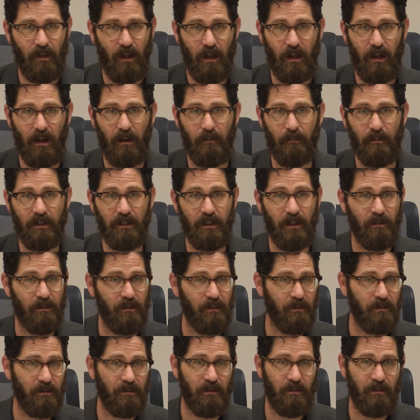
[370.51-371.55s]
Uh,
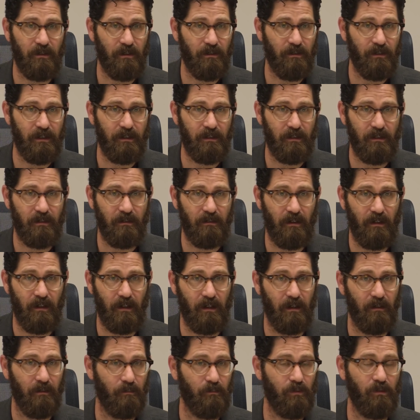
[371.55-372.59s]
materials are increasing,
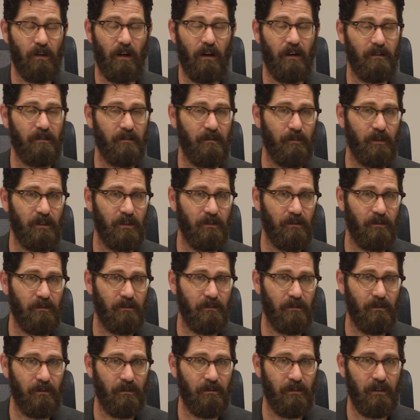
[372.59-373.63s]
uh, cost of
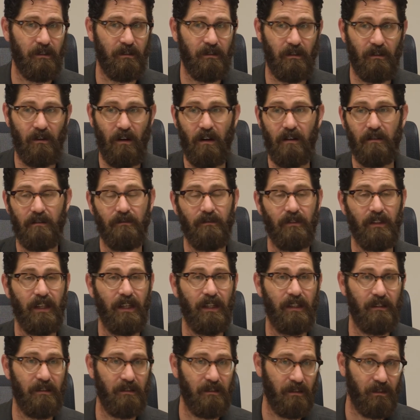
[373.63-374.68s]
materials are increasing, cost of
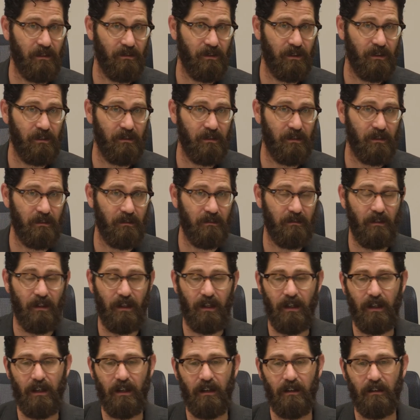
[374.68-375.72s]
land is increasing,
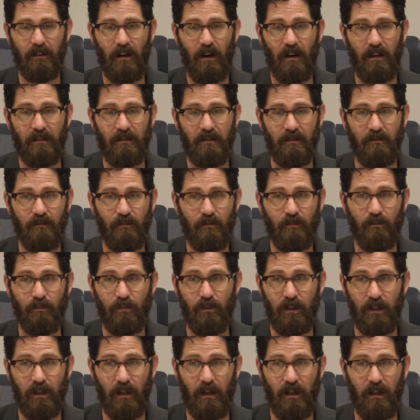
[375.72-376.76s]
uh, cost of
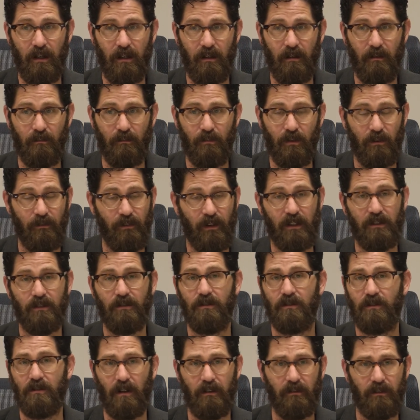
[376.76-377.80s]
pro- uh,
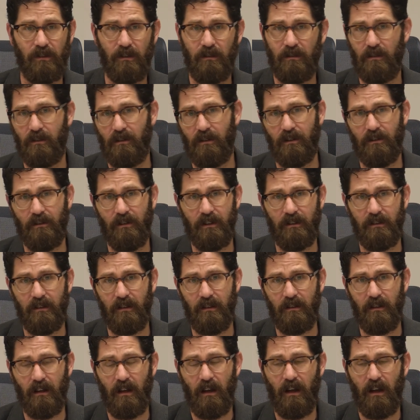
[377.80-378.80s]
professional services are increasing.